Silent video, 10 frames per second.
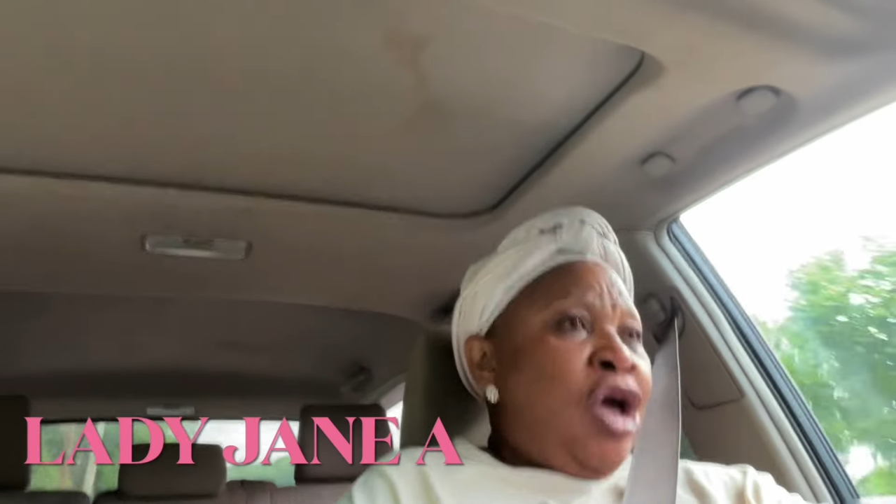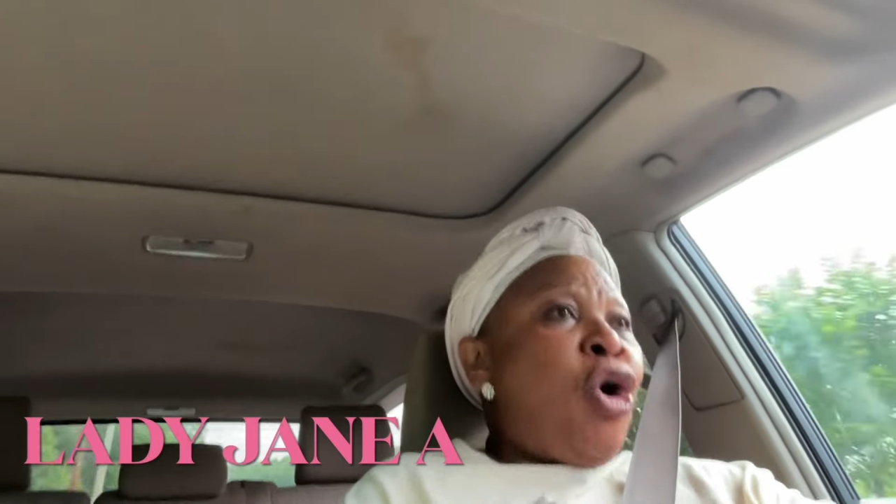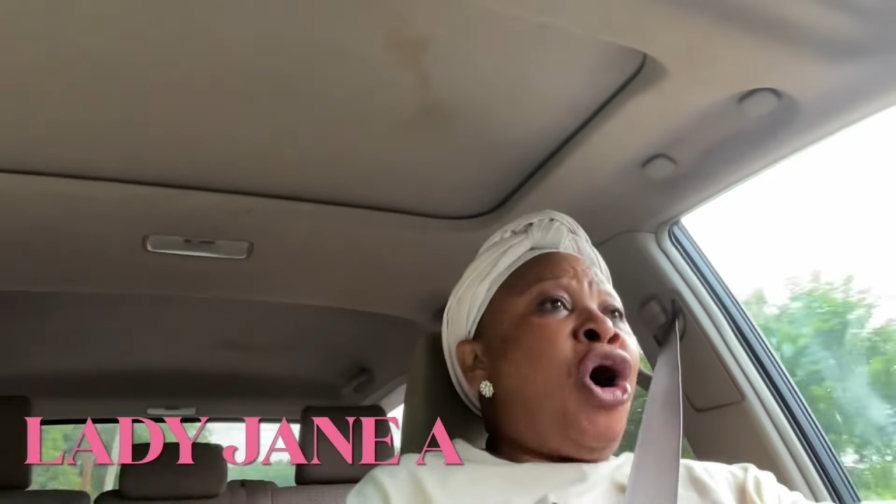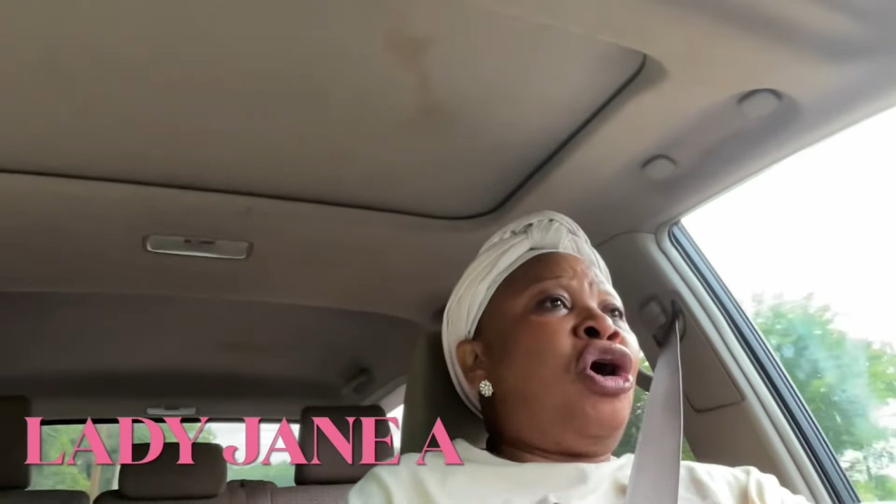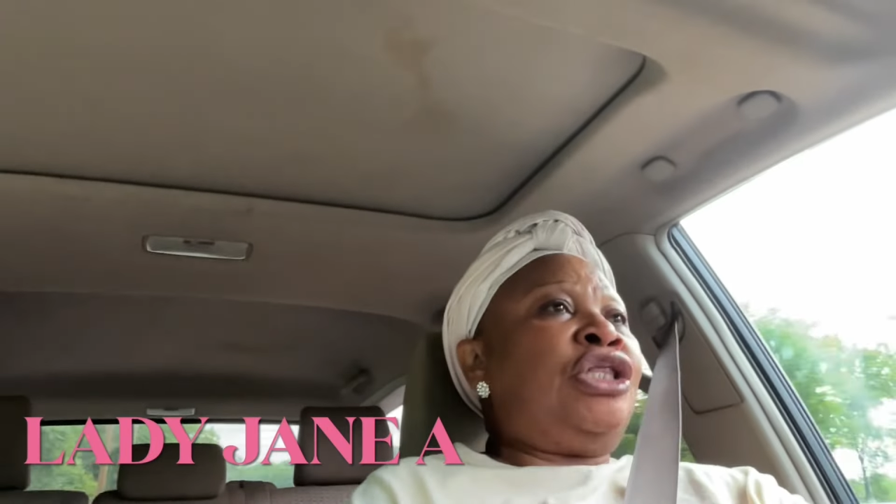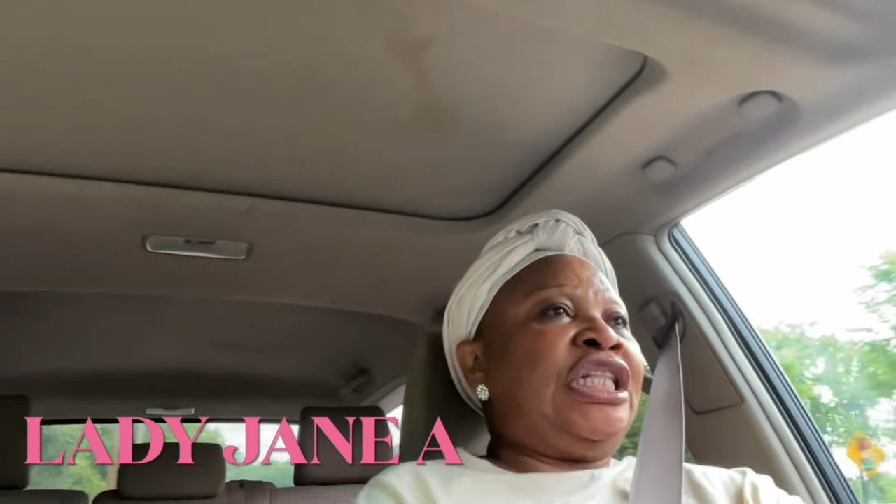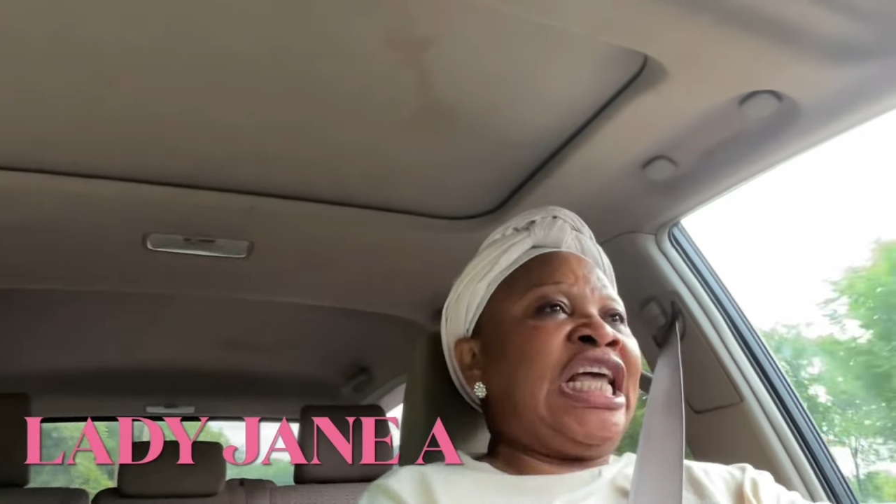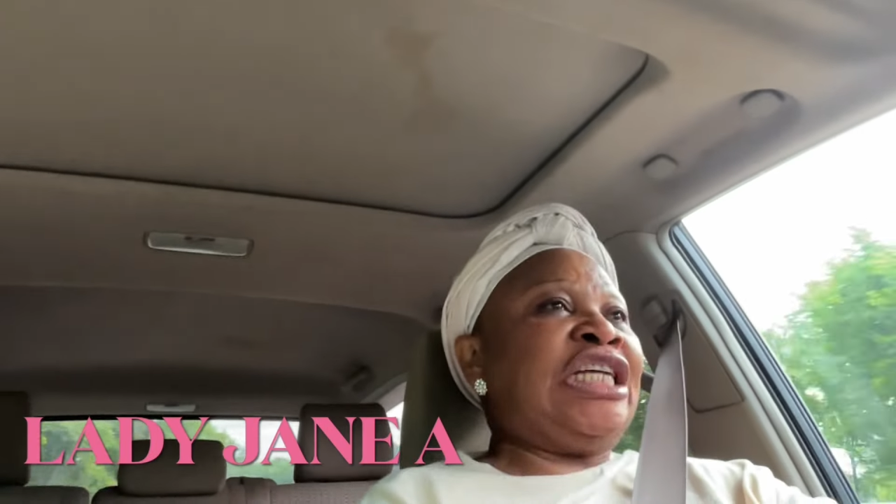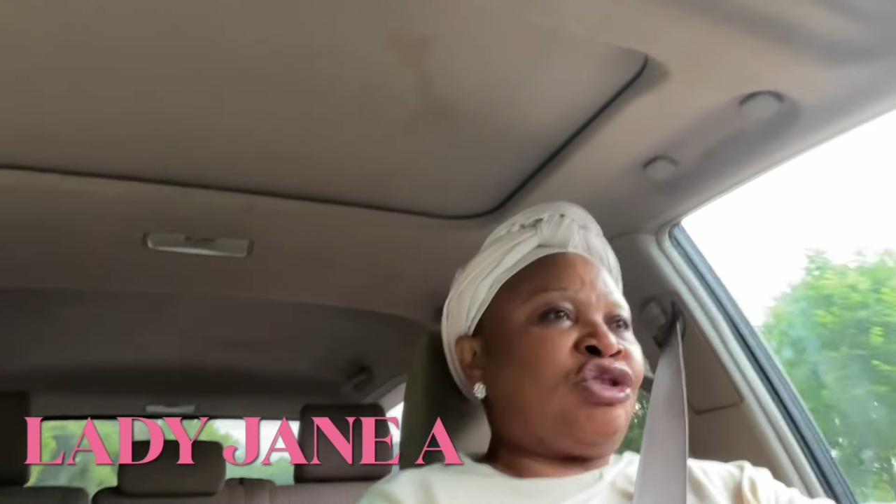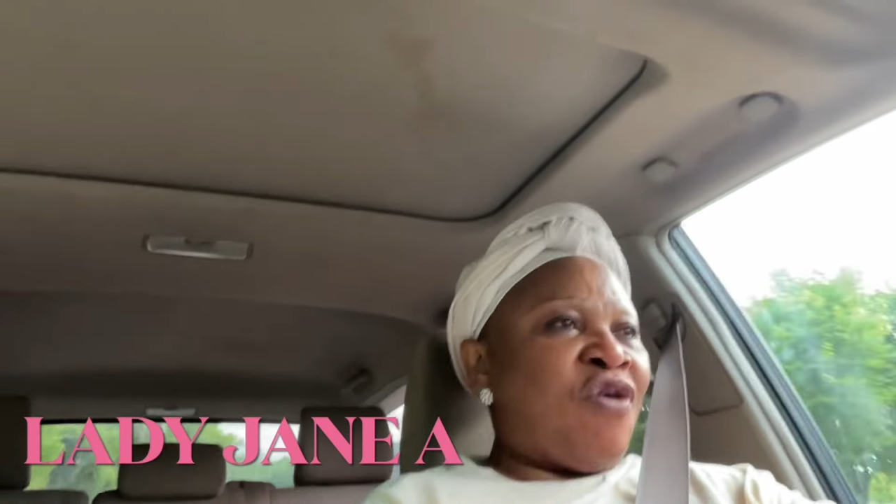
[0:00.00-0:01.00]
All the
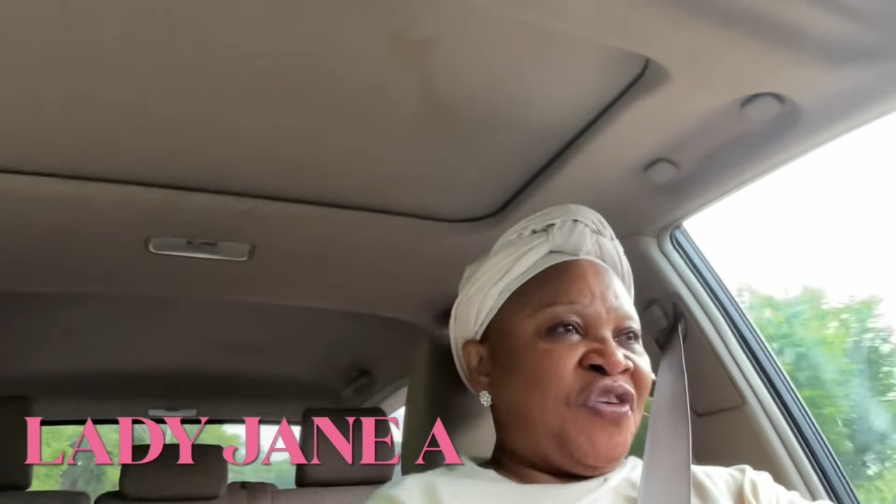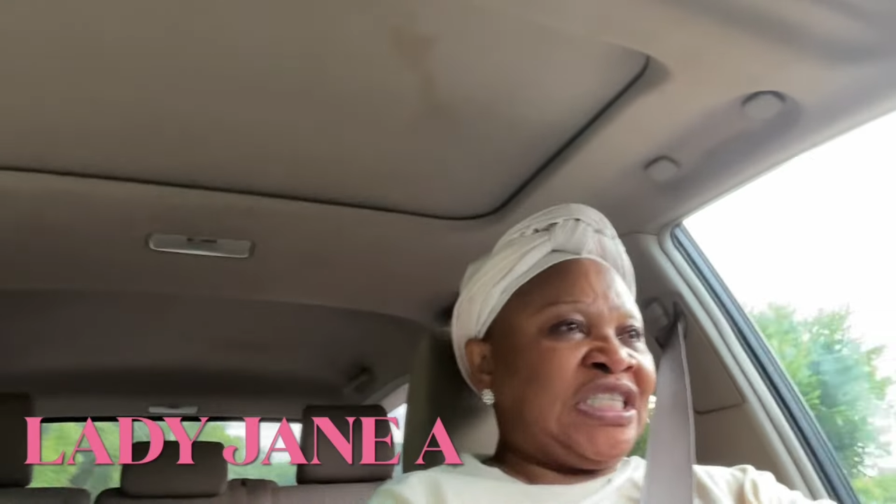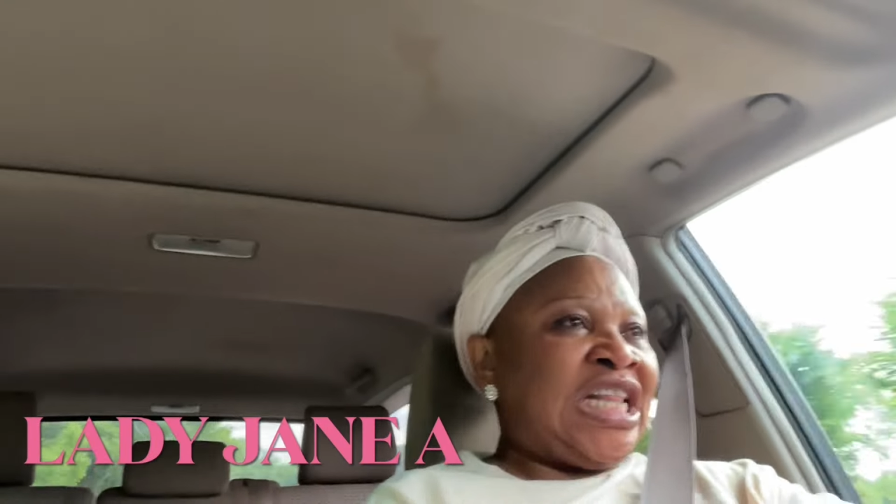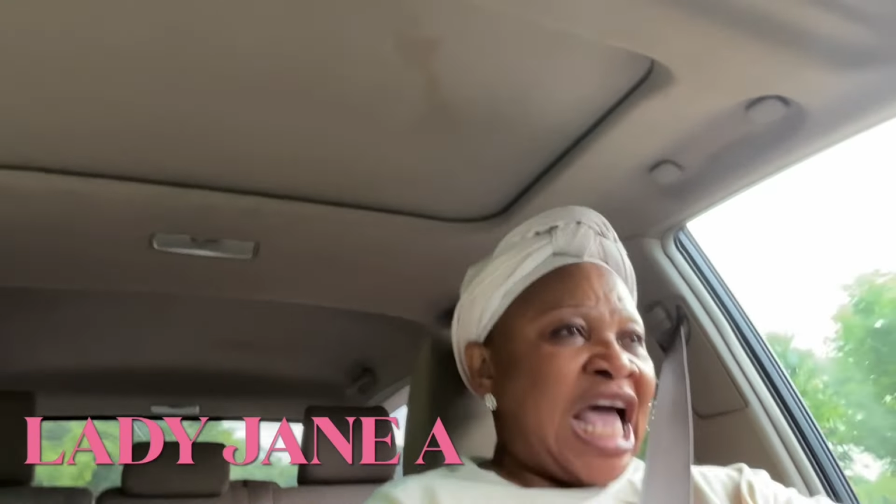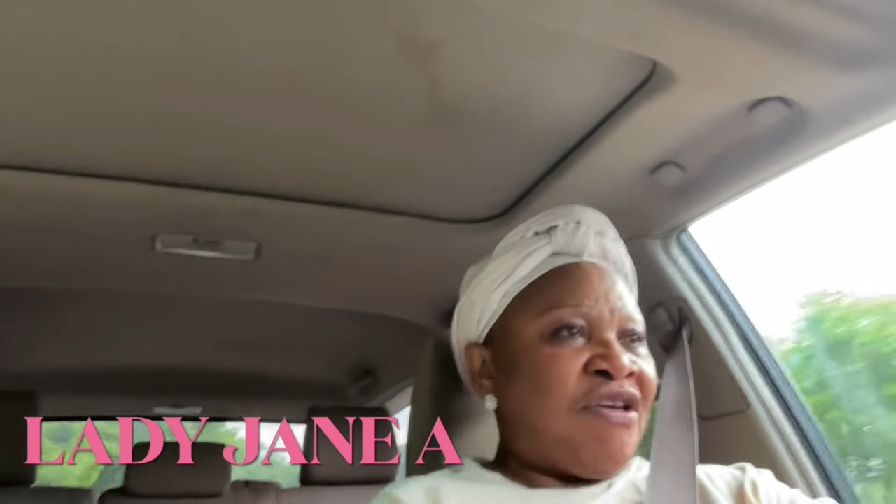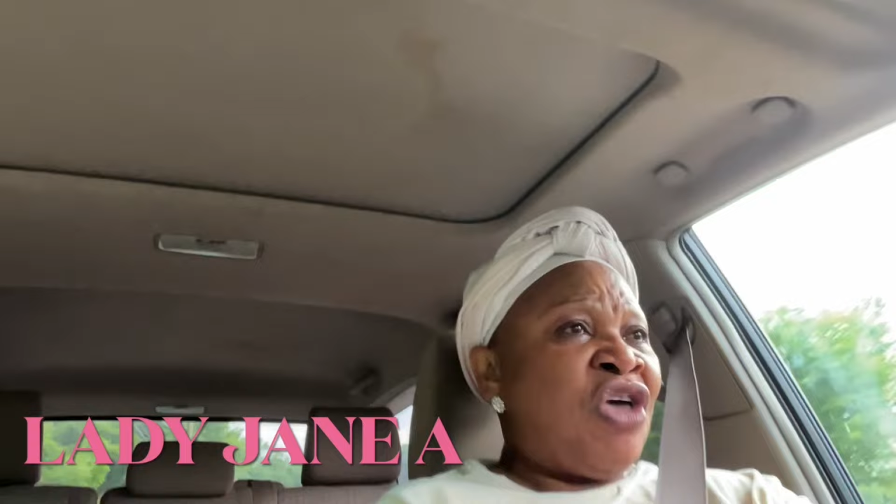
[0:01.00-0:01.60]
days of his life,